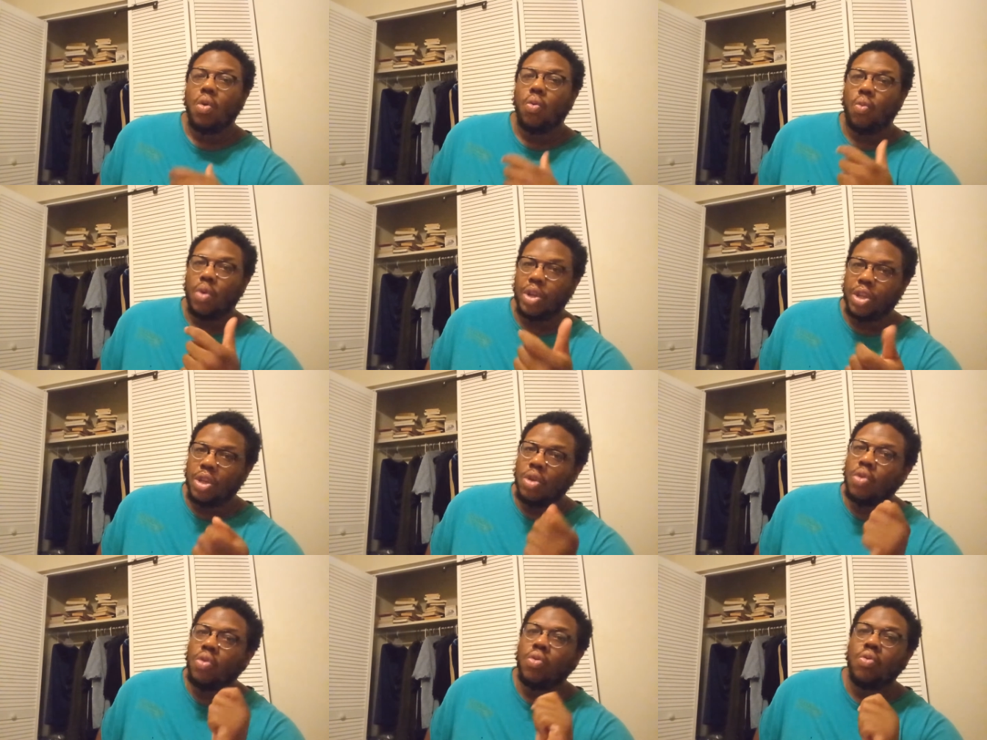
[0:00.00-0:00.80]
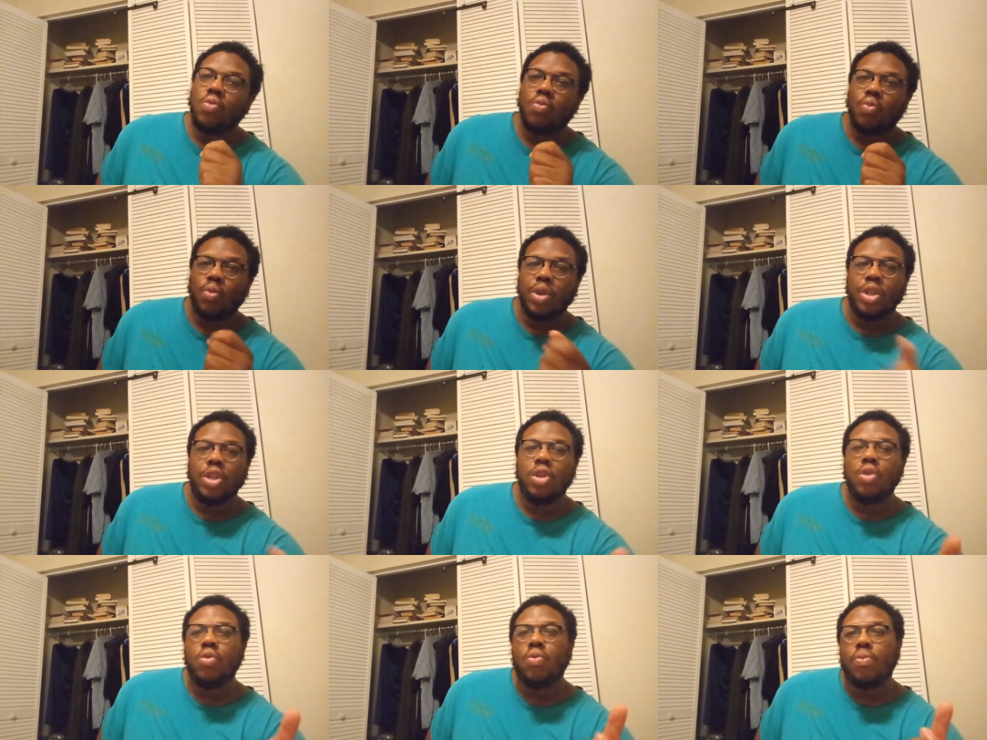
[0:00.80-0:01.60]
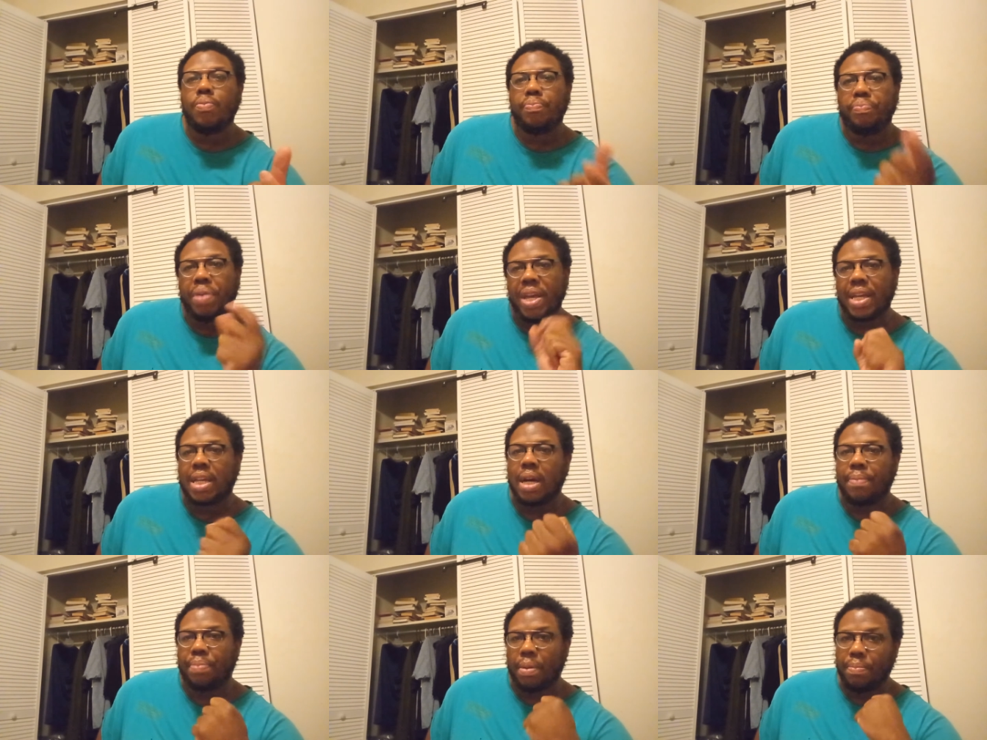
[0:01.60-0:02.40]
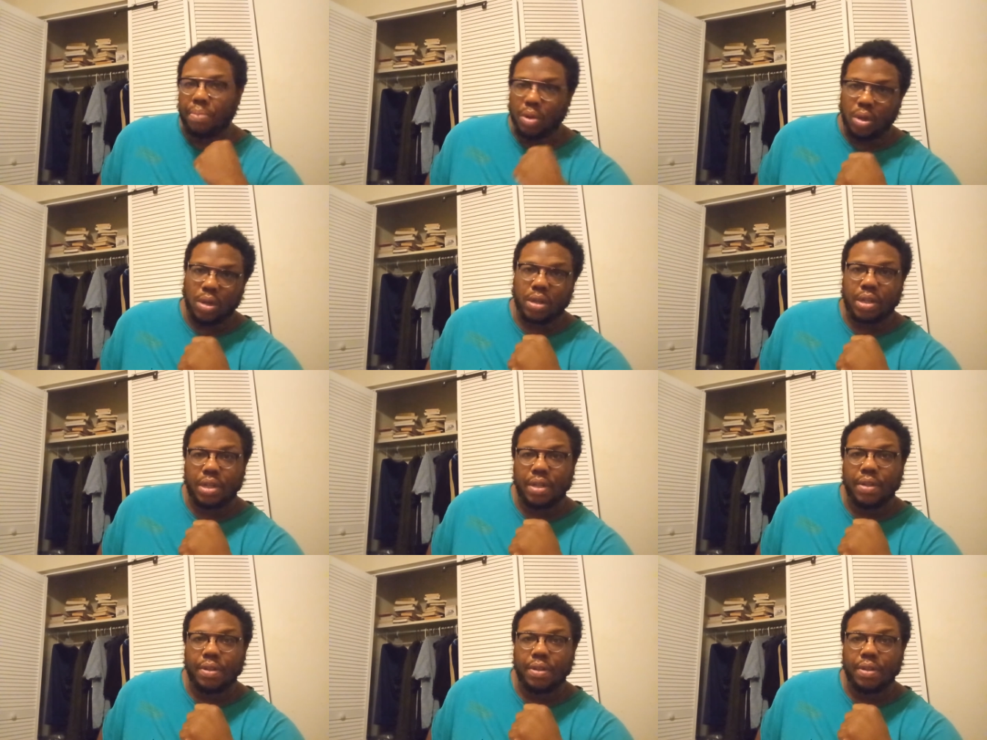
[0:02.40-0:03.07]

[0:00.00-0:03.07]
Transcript: When you when you pick up a book